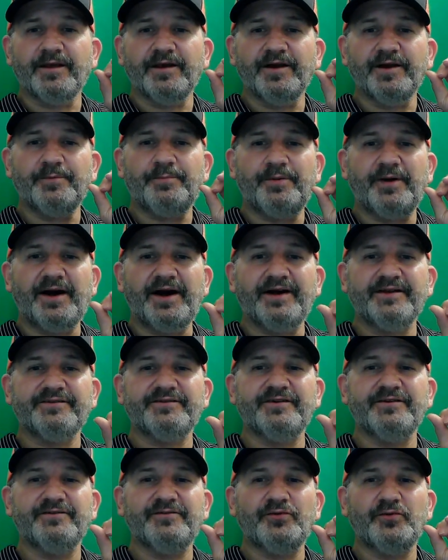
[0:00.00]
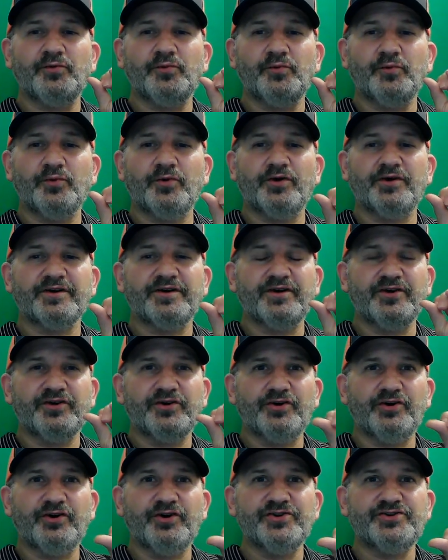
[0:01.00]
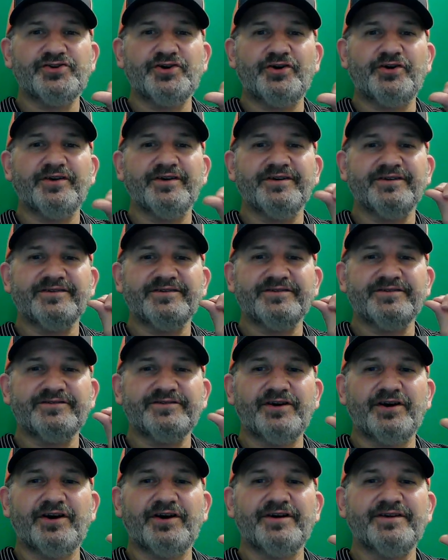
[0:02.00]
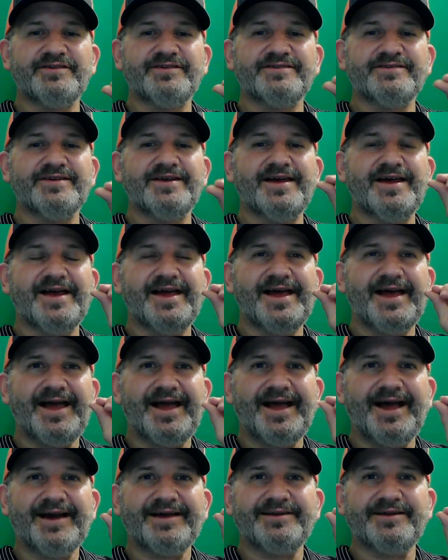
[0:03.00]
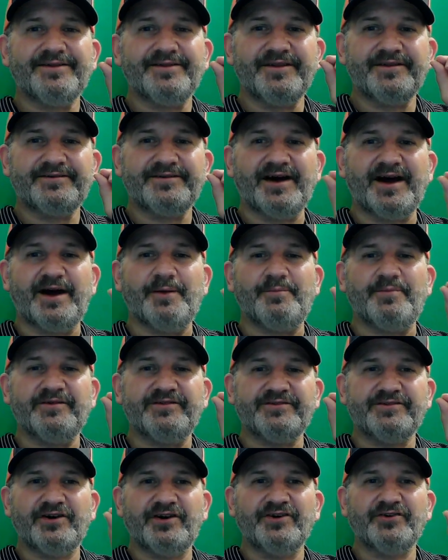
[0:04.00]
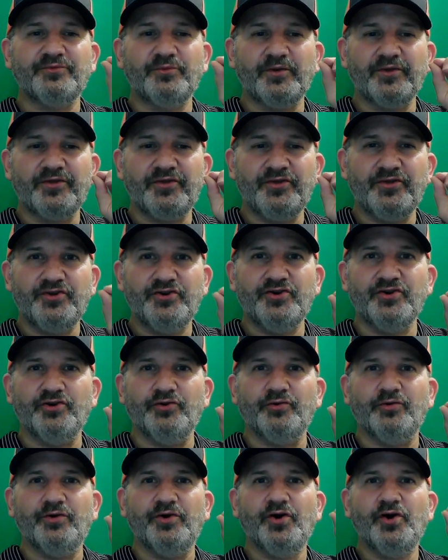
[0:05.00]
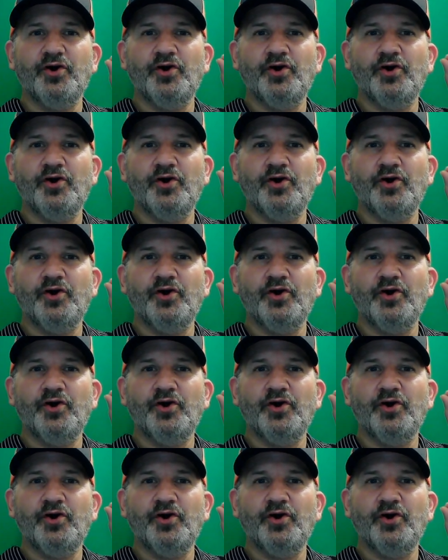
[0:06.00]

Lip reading: a positive work culture starts at the top. It starts with you.